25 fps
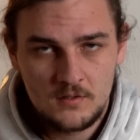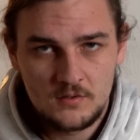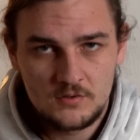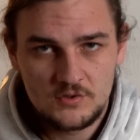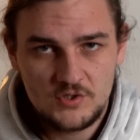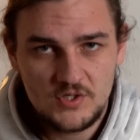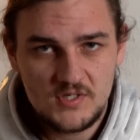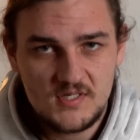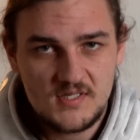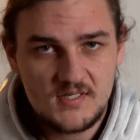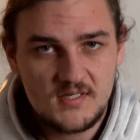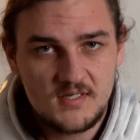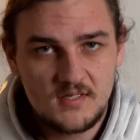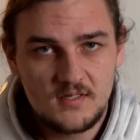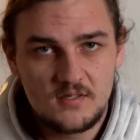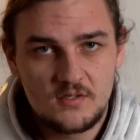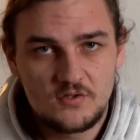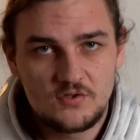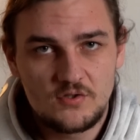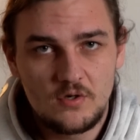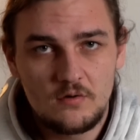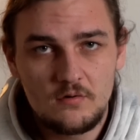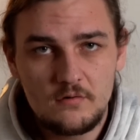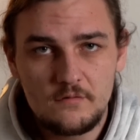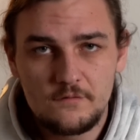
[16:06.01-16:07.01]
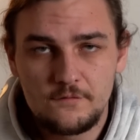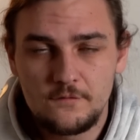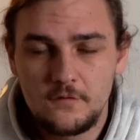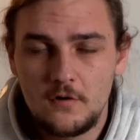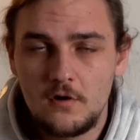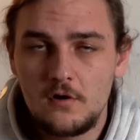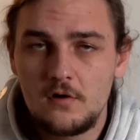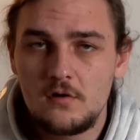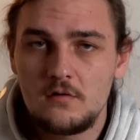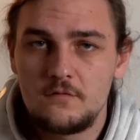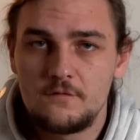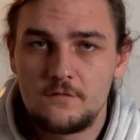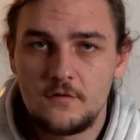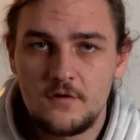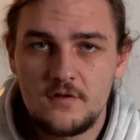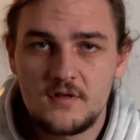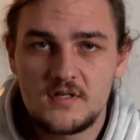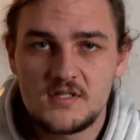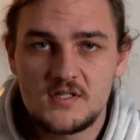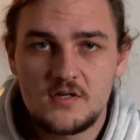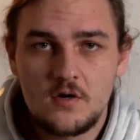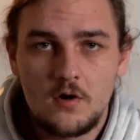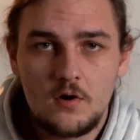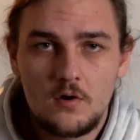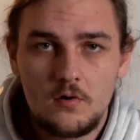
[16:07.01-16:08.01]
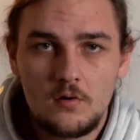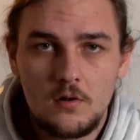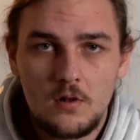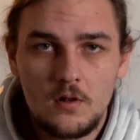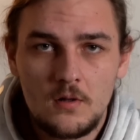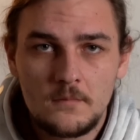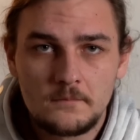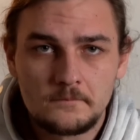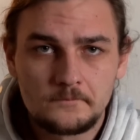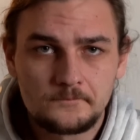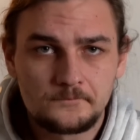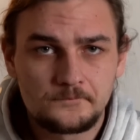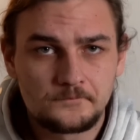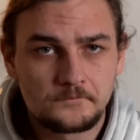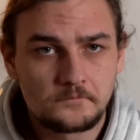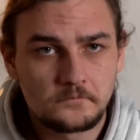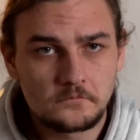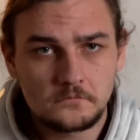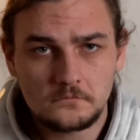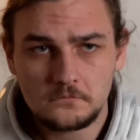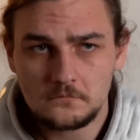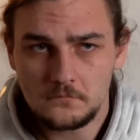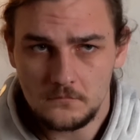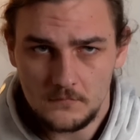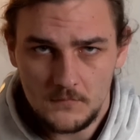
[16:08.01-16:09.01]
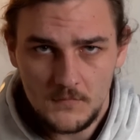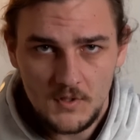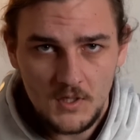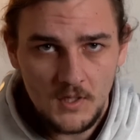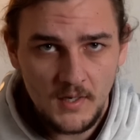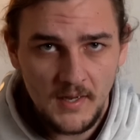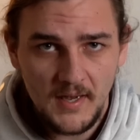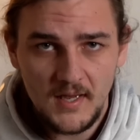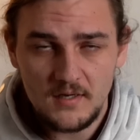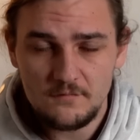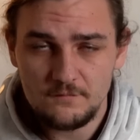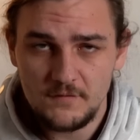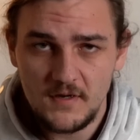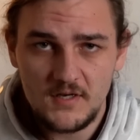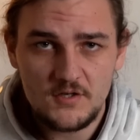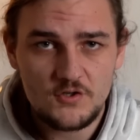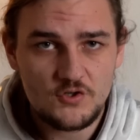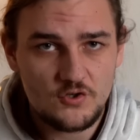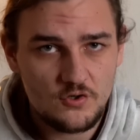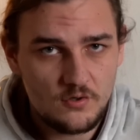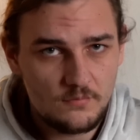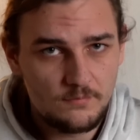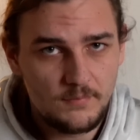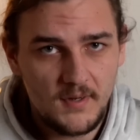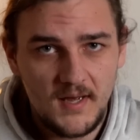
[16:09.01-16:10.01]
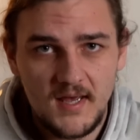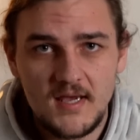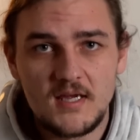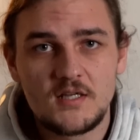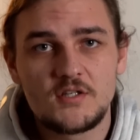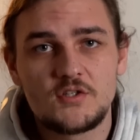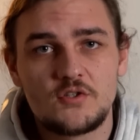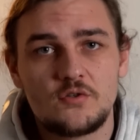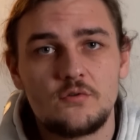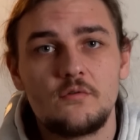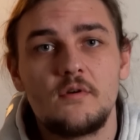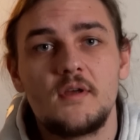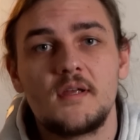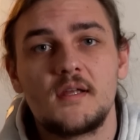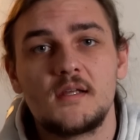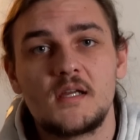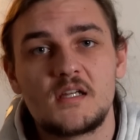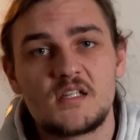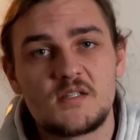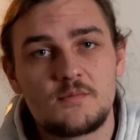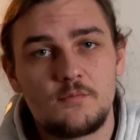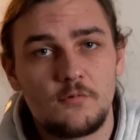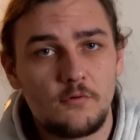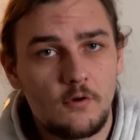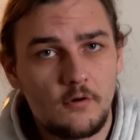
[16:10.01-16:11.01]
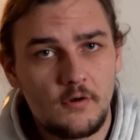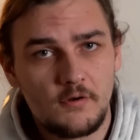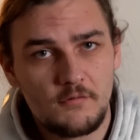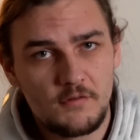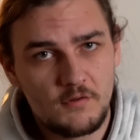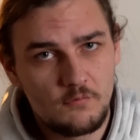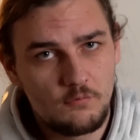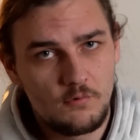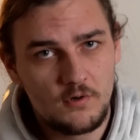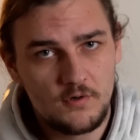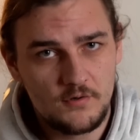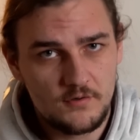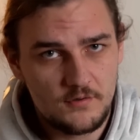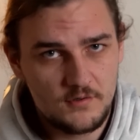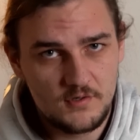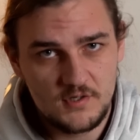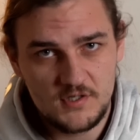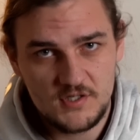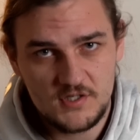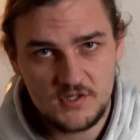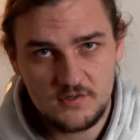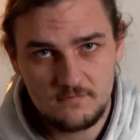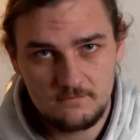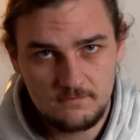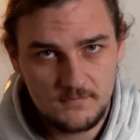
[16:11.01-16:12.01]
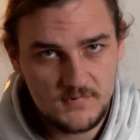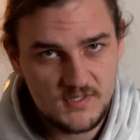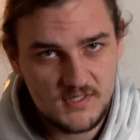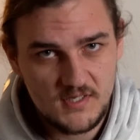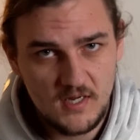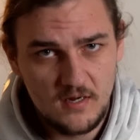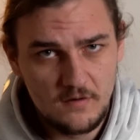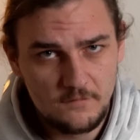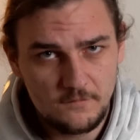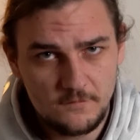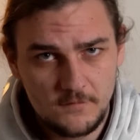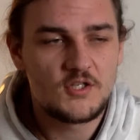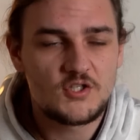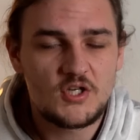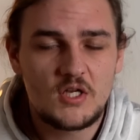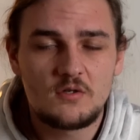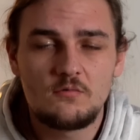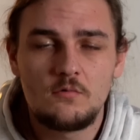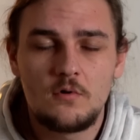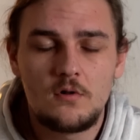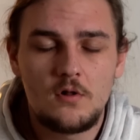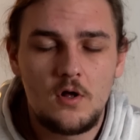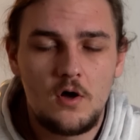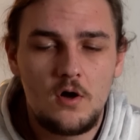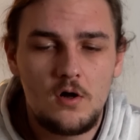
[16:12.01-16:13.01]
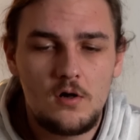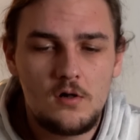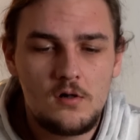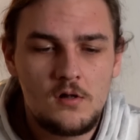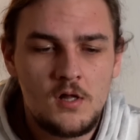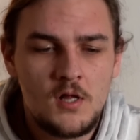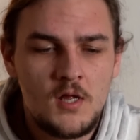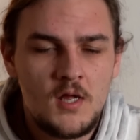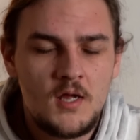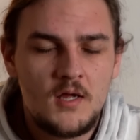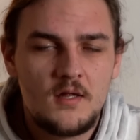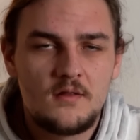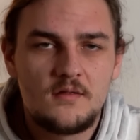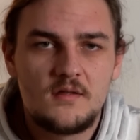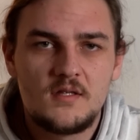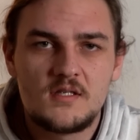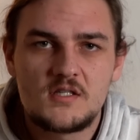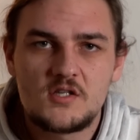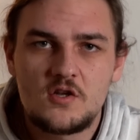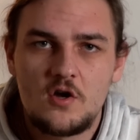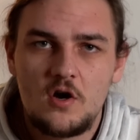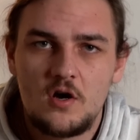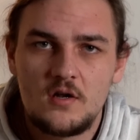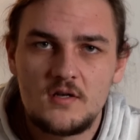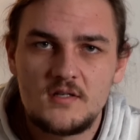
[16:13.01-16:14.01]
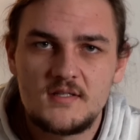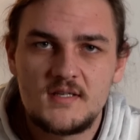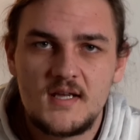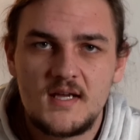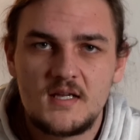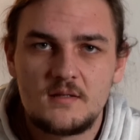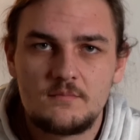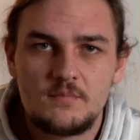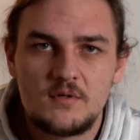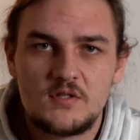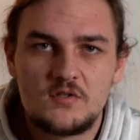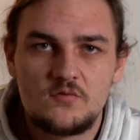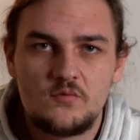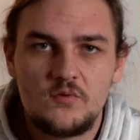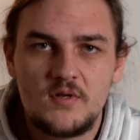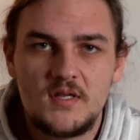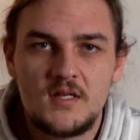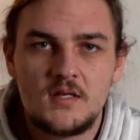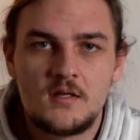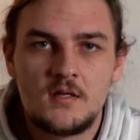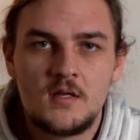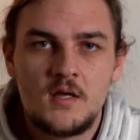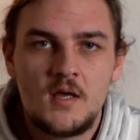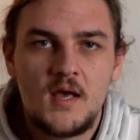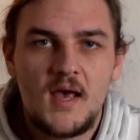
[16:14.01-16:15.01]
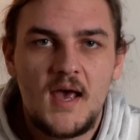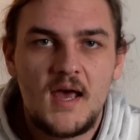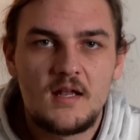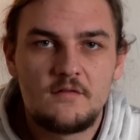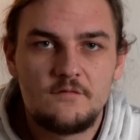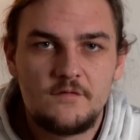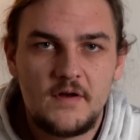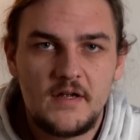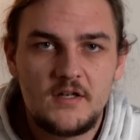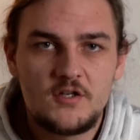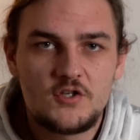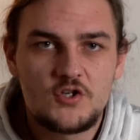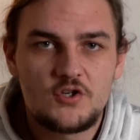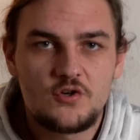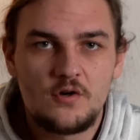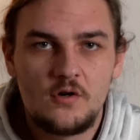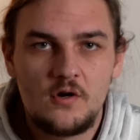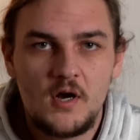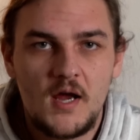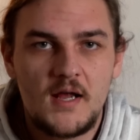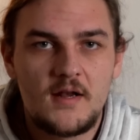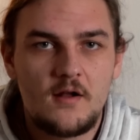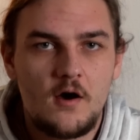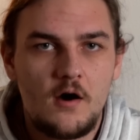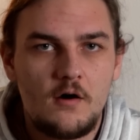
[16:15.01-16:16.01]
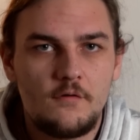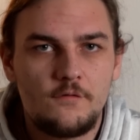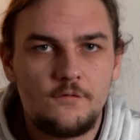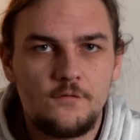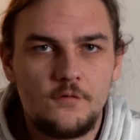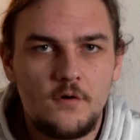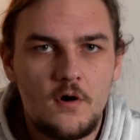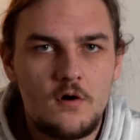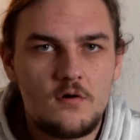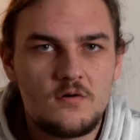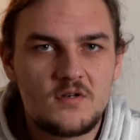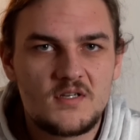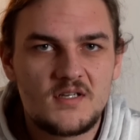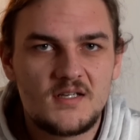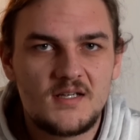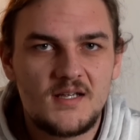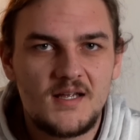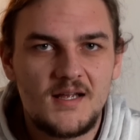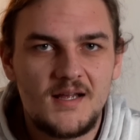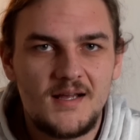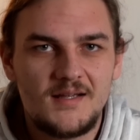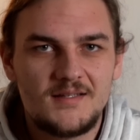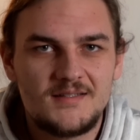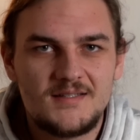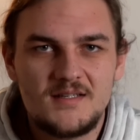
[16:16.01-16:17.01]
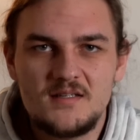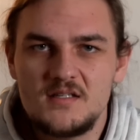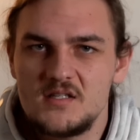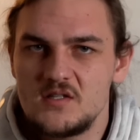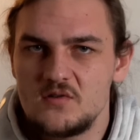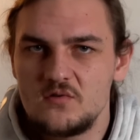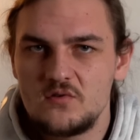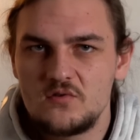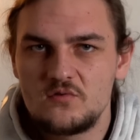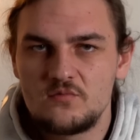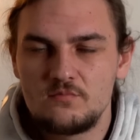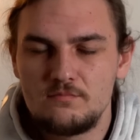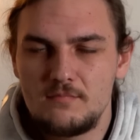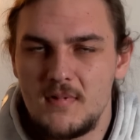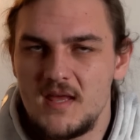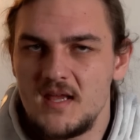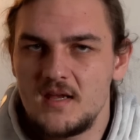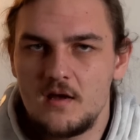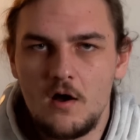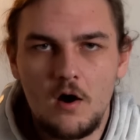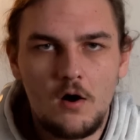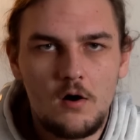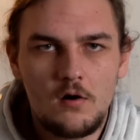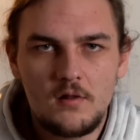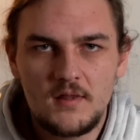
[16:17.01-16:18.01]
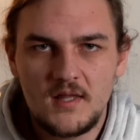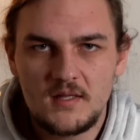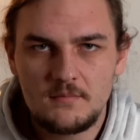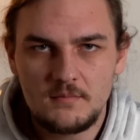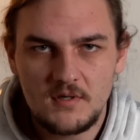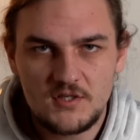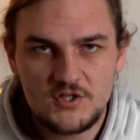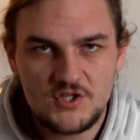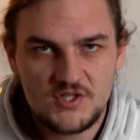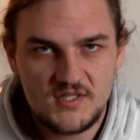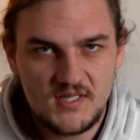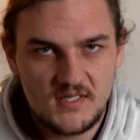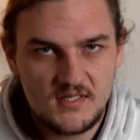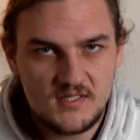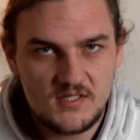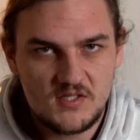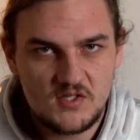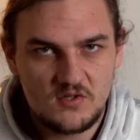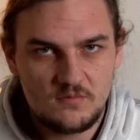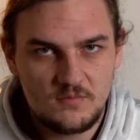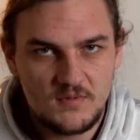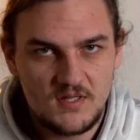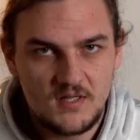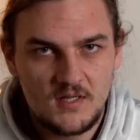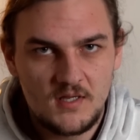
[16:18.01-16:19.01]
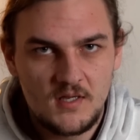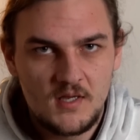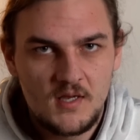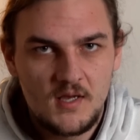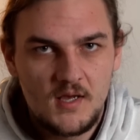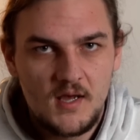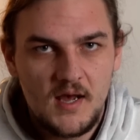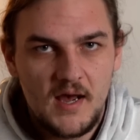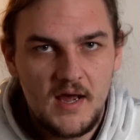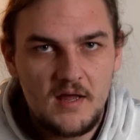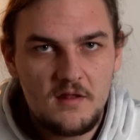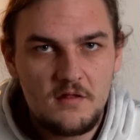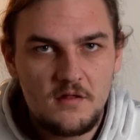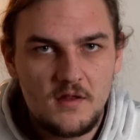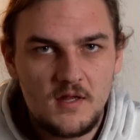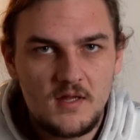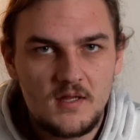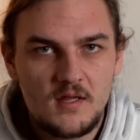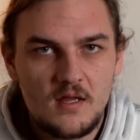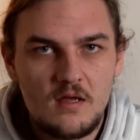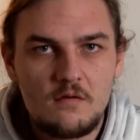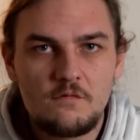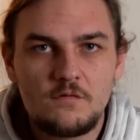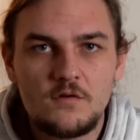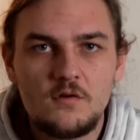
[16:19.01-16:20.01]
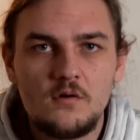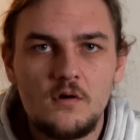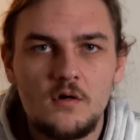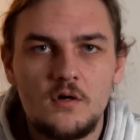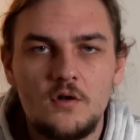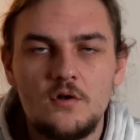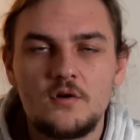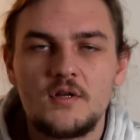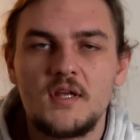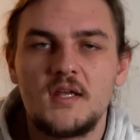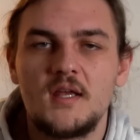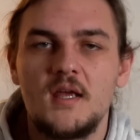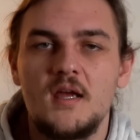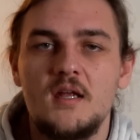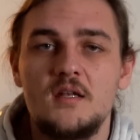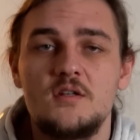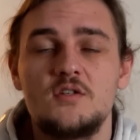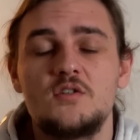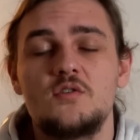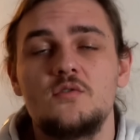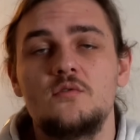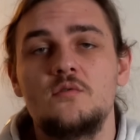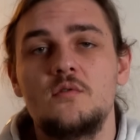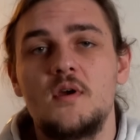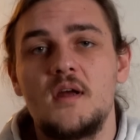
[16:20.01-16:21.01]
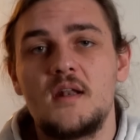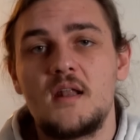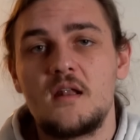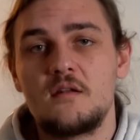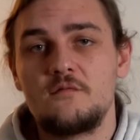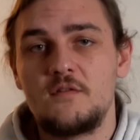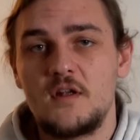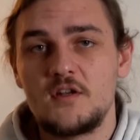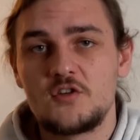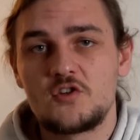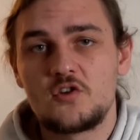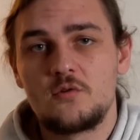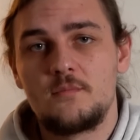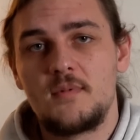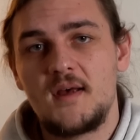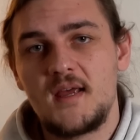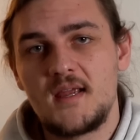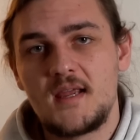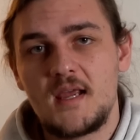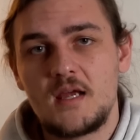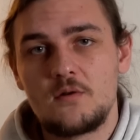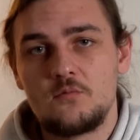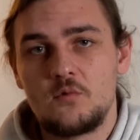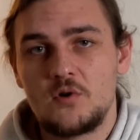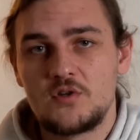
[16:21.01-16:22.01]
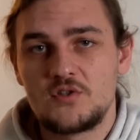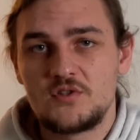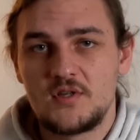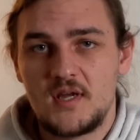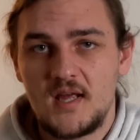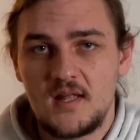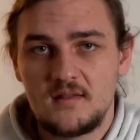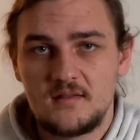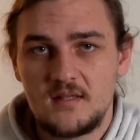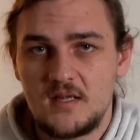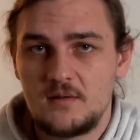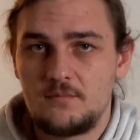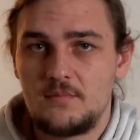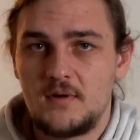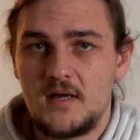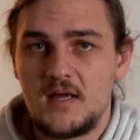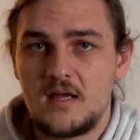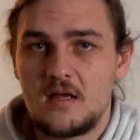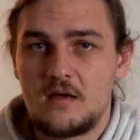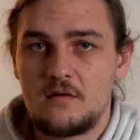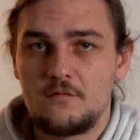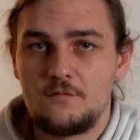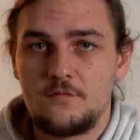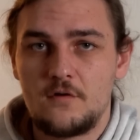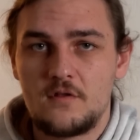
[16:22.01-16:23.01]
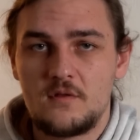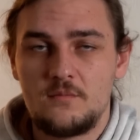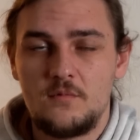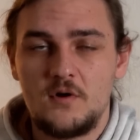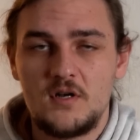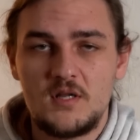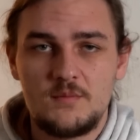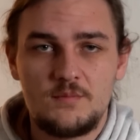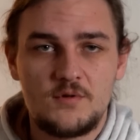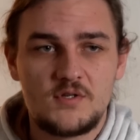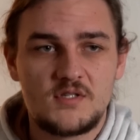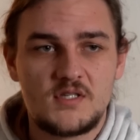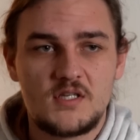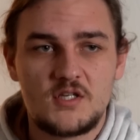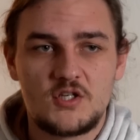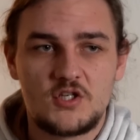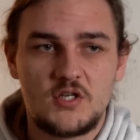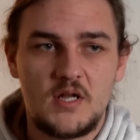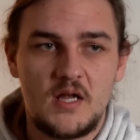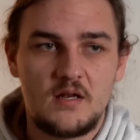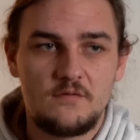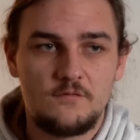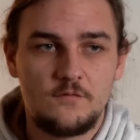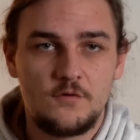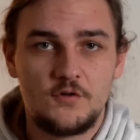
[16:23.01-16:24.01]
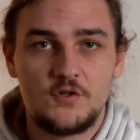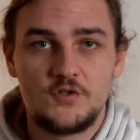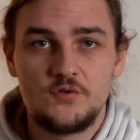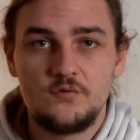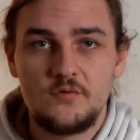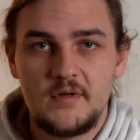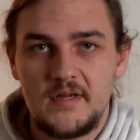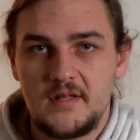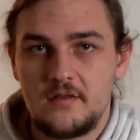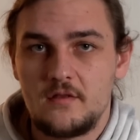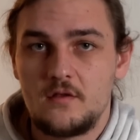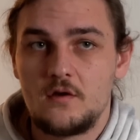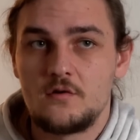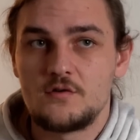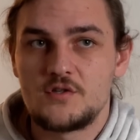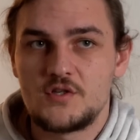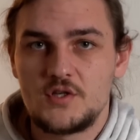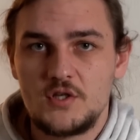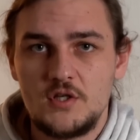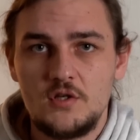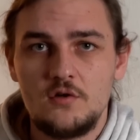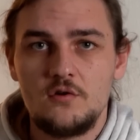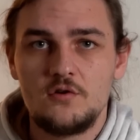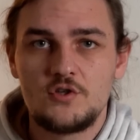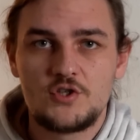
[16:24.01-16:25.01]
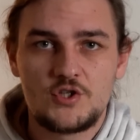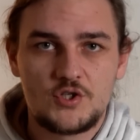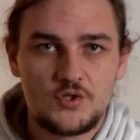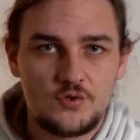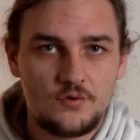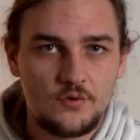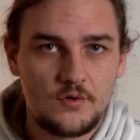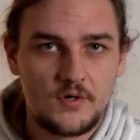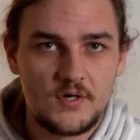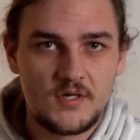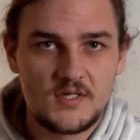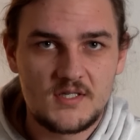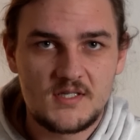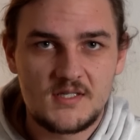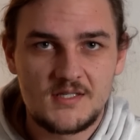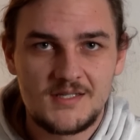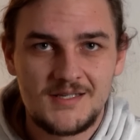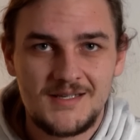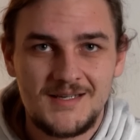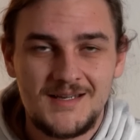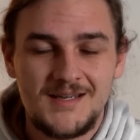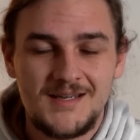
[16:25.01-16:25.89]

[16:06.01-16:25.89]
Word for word: Just don't fall for this whole adventure bike touring exploring the wilderness stuff. In general, all this contact between adventure and off-road doesn't make all that much sense to me. I think if you are looking into an adventure bike and want to get that bike for the body position and for doing those huge tours,